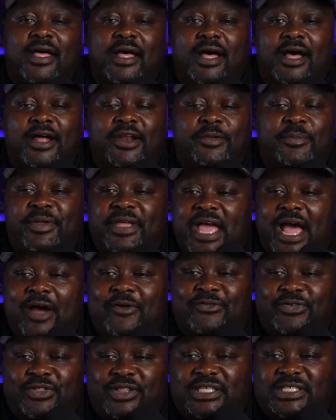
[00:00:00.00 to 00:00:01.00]
to be out
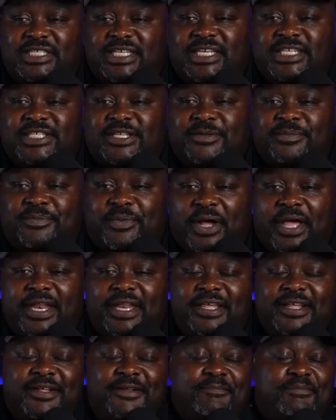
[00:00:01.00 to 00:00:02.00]
for the season, but
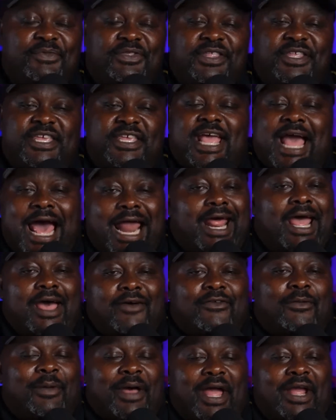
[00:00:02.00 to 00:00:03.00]
you got to
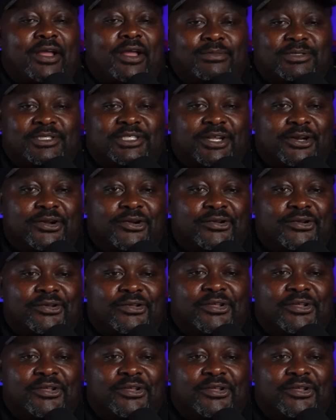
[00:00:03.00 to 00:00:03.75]
have a backup center.